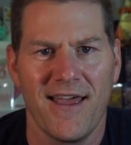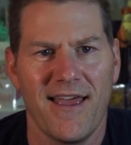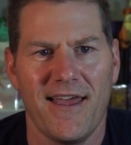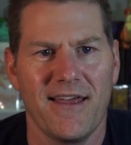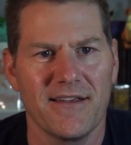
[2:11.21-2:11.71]

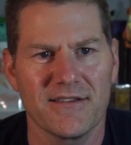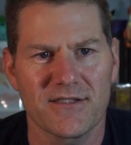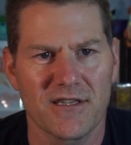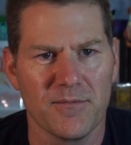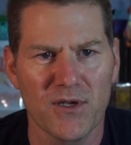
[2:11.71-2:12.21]
as
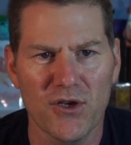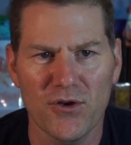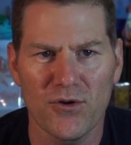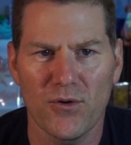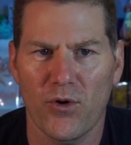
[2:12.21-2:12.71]
the
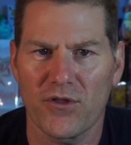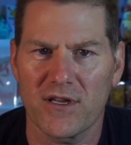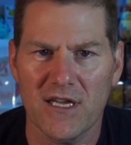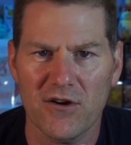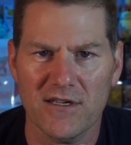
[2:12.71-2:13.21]
Mew or the
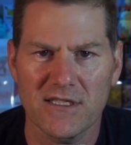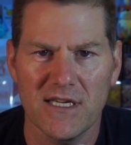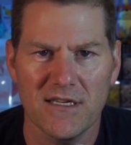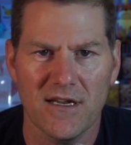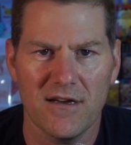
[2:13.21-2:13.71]

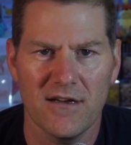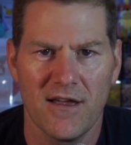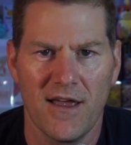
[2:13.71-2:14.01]
Giratina.